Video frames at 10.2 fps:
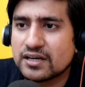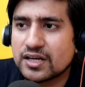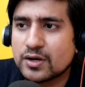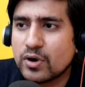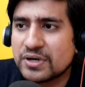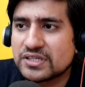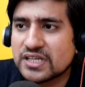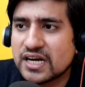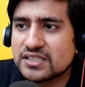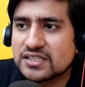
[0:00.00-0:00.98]
requirements
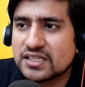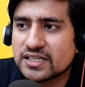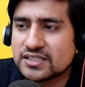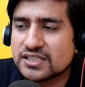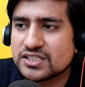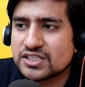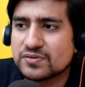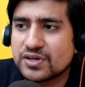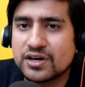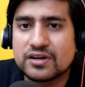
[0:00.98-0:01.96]
and these are the test cases
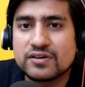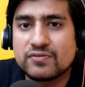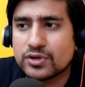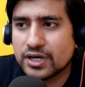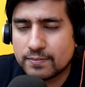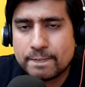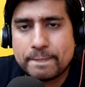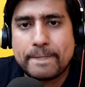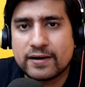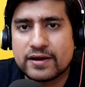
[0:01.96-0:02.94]
written for it.
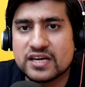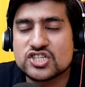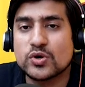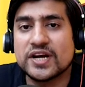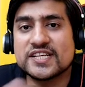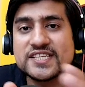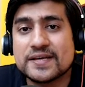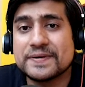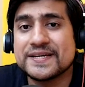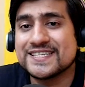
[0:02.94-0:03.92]
Okay, so it's a
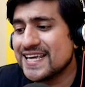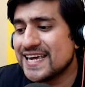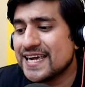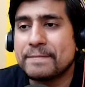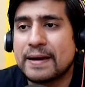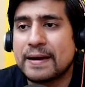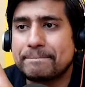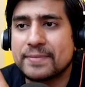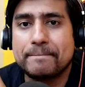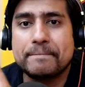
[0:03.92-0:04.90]
basically a map,
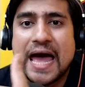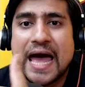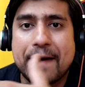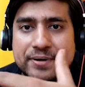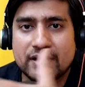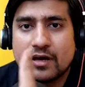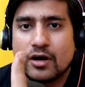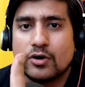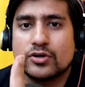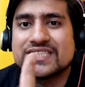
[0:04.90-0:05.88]
map
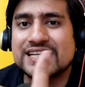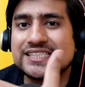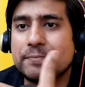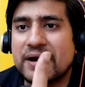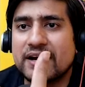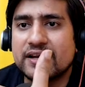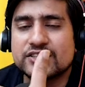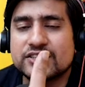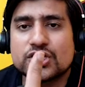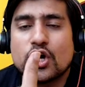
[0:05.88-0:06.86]
or you can say it's a
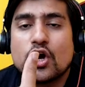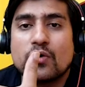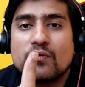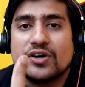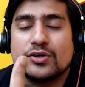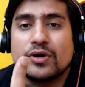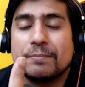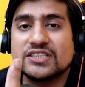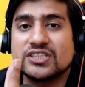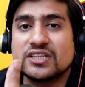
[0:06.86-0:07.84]
matrix where you can
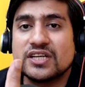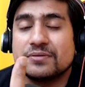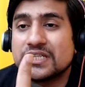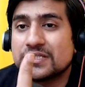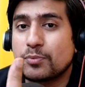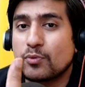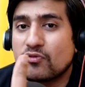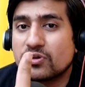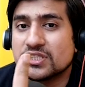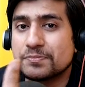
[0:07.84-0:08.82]
mention that this
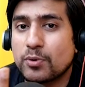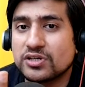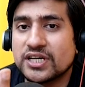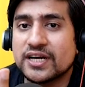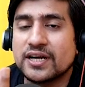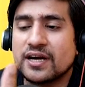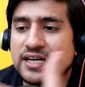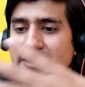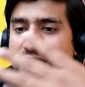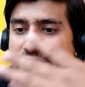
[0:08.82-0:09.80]
for this project,
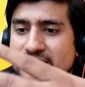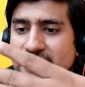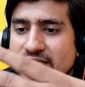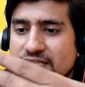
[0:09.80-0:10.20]
these test